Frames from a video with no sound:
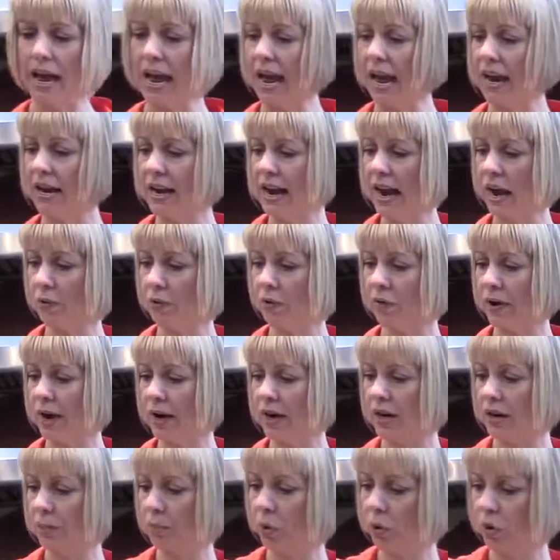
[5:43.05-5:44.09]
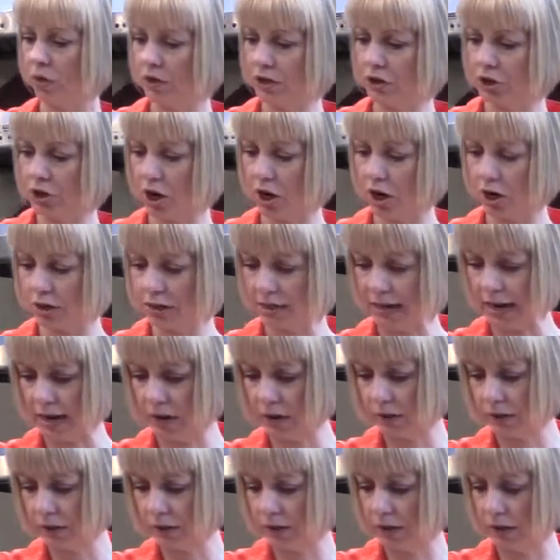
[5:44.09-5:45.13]
and now we're ready to pull the jars
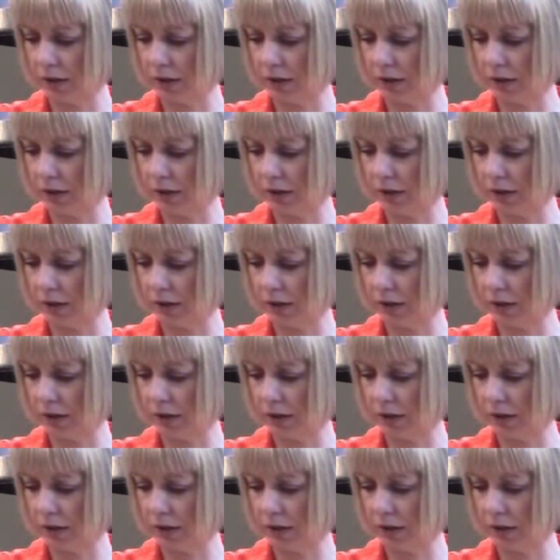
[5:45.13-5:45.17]
out.